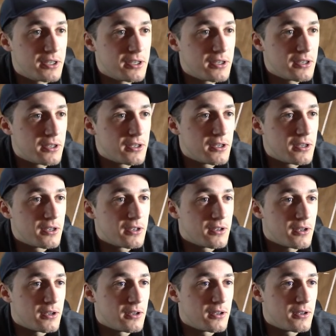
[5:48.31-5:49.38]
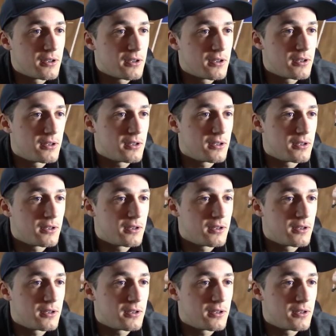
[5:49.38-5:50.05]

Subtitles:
(silence)